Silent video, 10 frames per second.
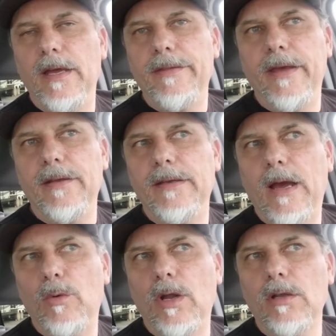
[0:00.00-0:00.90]
And then
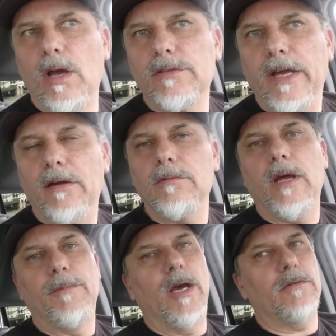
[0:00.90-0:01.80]
now we're on lockdown.
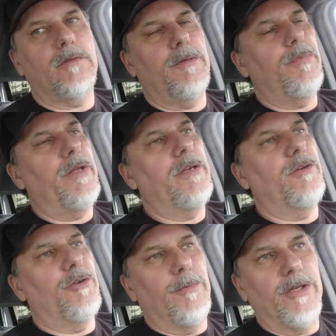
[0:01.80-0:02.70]
I'm not
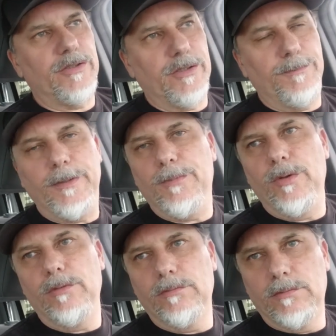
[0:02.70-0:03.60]
complaining too much because
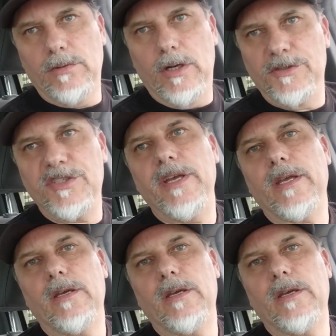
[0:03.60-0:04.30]
people are yeah, sick. Yeah,